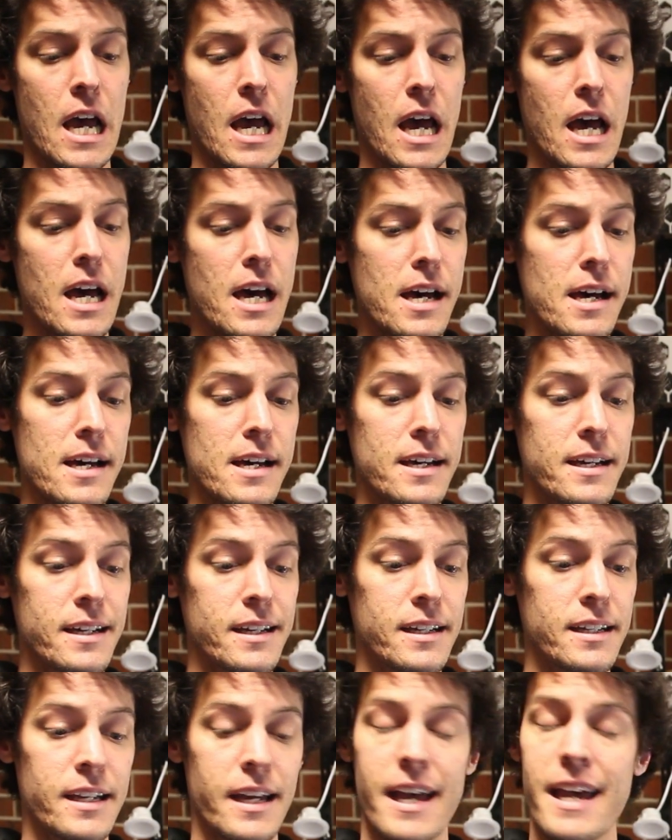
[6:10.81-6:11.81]

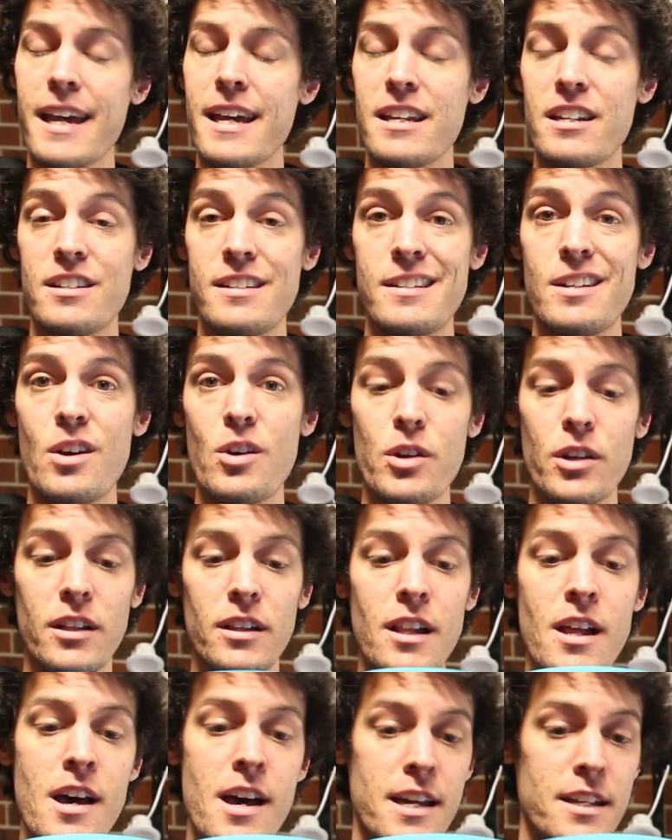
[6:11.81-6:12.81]
and no
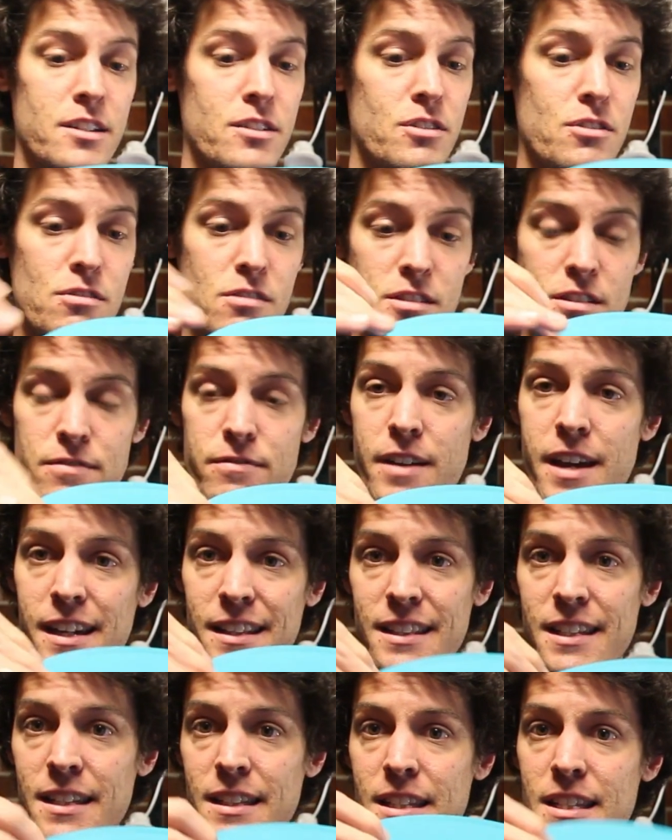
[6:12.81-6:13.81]
glide due to the
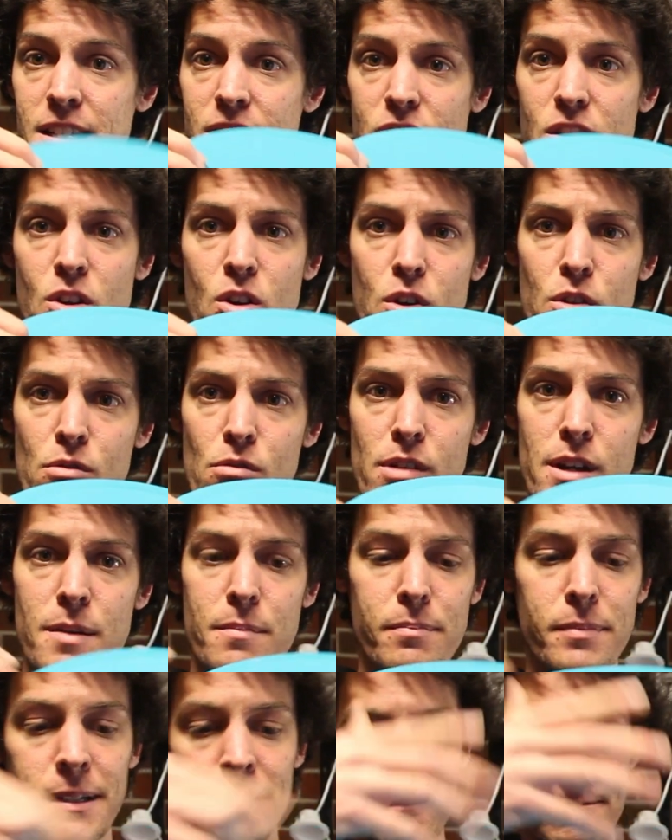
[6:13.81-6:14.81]
fact that there's no
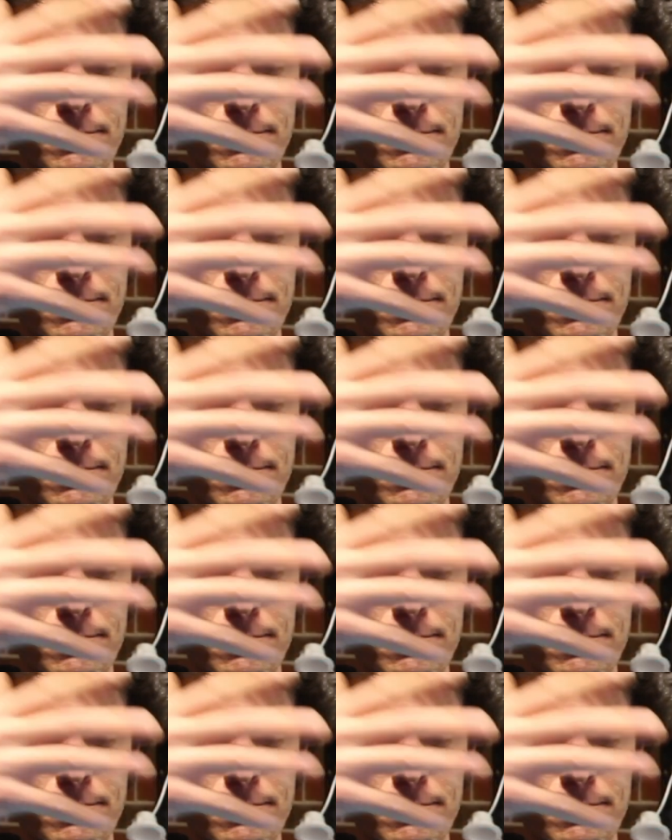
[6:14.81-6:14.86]
rim